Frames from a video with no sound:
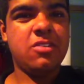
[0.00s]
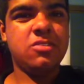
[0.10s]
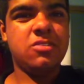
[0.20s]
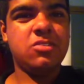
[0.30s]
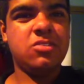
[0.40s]

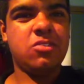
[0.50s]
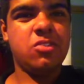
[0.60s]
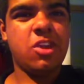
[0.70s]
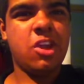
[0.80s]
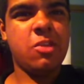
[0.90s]
So
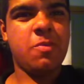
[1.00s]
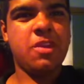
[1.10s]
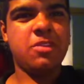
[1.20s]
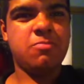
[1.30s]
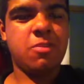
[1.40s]
yeah, you
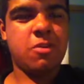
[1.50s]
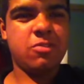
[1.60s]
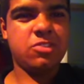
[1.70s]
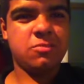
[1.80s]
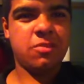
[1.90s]
might
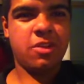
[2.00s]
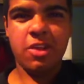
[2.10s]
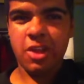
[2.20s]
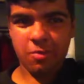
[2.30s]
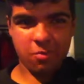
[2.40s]
probably see my
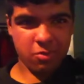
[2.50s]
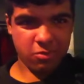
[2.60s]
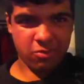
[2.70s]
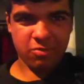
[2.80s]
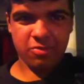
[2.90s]

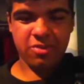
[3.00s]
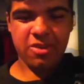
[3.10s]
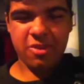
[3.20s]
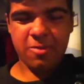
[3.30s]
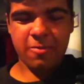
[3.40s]
Emerald,
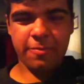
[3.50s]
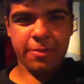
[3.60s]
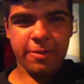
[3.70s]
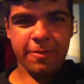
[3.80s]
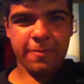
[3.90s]

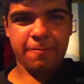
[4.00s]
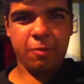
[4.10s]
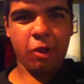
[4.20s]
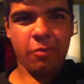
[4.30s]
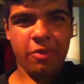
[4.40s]
uh,
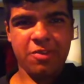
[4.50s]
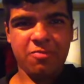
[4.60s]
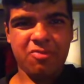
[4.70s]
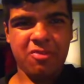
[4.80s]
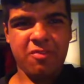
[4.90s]
Pokemon
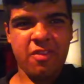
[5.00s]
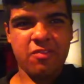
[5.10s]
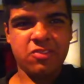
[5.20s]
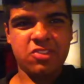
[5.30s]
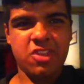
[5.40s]
Emerald if you
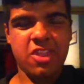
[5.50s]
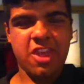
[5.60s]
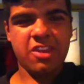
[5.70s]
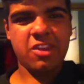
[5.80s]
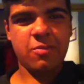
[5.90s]
ever seen
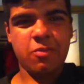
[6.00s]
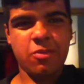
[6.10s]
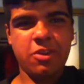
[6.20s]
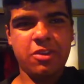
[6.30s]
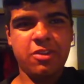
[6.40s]
that game
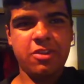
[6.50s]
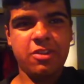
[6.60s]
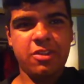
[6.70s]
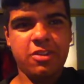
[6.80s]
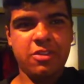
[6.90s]
already.
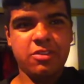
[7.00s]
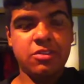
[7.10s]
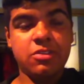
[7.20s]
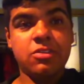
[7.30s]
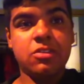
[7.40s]

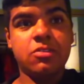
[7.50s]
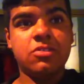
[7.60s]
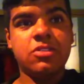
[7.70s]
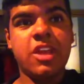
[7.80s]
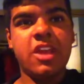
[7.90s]
So
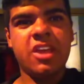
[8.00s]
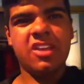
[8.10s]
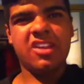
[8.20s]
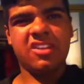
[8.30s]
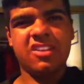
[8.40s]

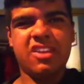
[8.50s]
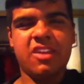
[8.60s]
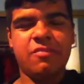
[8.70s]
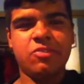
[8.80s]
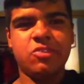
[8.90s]
technically,
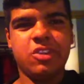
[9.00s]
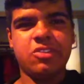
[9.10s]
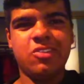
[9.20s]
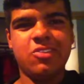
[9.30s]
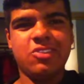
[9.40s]
I'm also gonna
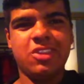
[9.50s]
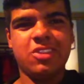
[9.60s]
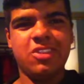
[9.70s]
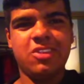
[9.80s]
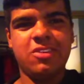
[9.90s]
tell you
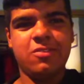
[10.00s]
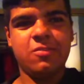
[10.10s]
something.